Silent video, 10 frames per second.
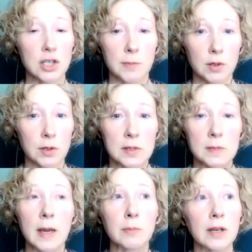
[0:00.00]

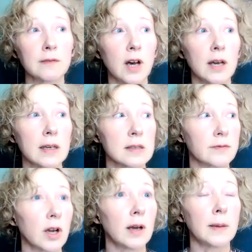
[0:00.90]
Hashimoto's. My brain fog
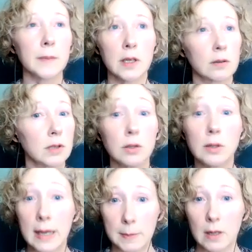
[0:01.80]
is from, you know,
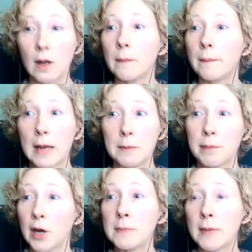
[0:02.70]
you name it. My, I'm
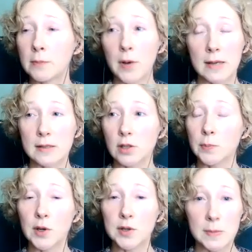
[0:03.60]
perimenopausal
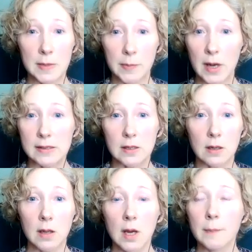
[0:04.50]
or
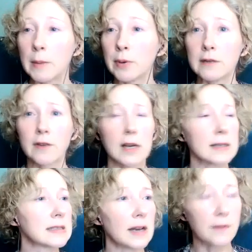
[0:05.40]
postmenopausal. My brain
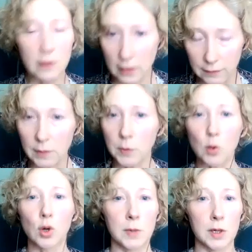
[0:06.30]
fog is definitely from the
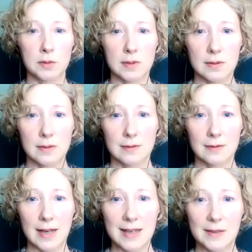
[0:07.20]
hormones,
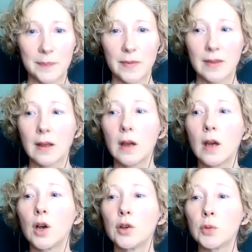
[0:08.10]
right?
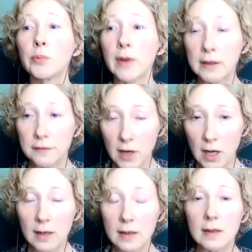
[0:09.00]
Your brain
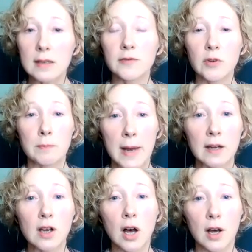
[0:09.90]
fog is from
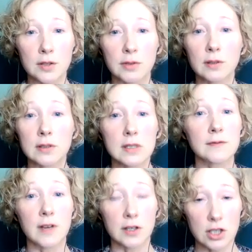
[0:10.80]
mitochondrial
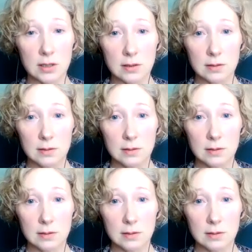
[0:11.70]
dysfunction.